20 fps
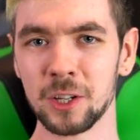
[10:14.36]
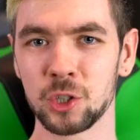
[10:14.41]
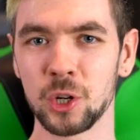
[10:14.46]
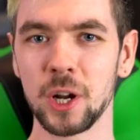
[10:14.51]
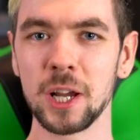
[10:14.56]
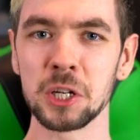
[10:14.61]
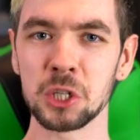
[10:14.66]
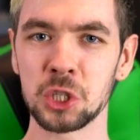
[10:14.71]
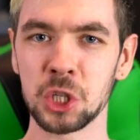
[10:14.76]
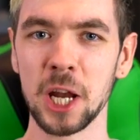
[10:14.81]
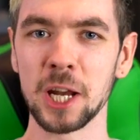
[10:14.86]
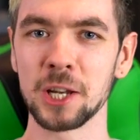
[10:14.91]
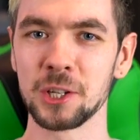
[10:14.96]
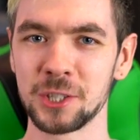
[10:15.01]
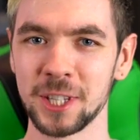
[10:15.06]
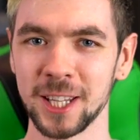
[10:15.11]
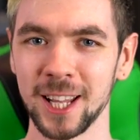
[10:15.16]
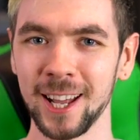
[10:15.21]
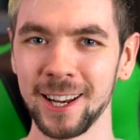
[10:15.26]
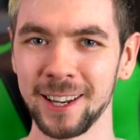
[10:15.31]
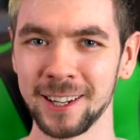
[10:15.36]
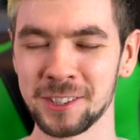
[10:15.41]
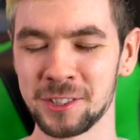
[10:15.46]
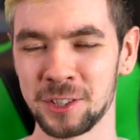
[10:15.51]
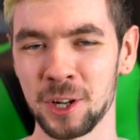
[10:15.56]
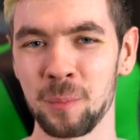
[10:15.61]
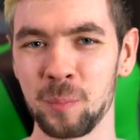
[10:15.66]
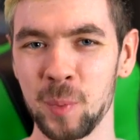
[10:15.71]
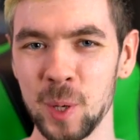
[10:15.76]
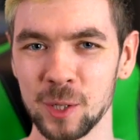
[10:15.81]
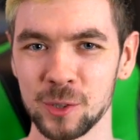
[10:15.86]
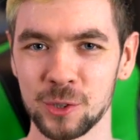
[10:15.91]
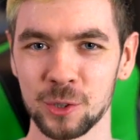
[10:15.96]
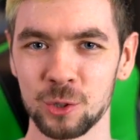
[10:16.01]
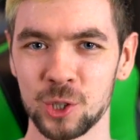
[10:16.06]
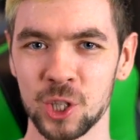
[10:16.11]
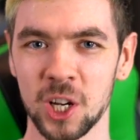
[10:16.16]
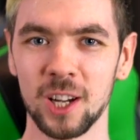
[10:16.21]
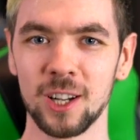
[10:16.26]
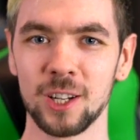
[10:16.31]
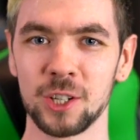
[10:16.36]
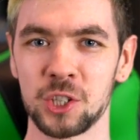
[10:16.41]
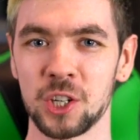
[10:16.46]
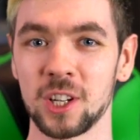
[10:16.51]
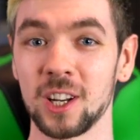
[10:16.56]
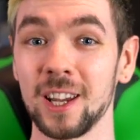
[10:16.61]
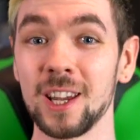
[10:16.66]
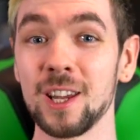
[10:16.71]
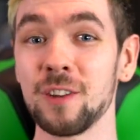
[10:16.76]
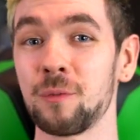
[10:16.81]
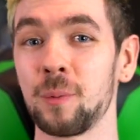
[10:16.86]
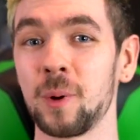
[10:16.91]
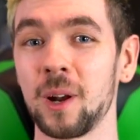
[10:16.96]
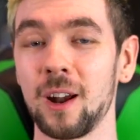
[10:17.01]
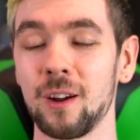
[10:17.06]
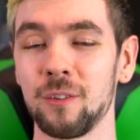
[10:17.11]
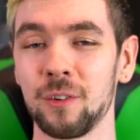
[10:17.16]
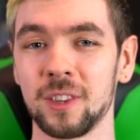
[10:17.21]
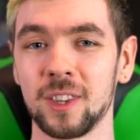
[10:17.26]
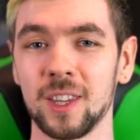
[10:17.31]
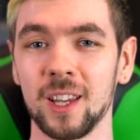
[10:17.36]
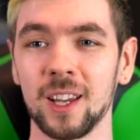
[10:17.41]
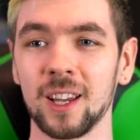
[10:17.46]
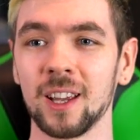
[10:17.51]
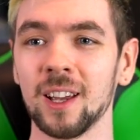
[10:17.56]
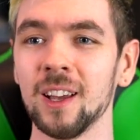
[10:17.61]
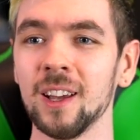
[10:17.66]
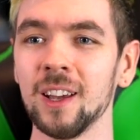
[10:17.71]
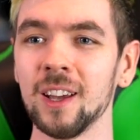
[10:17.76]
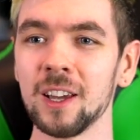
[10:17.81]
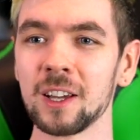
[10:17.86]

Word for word: try and change that and stop being so childish and naive about everything.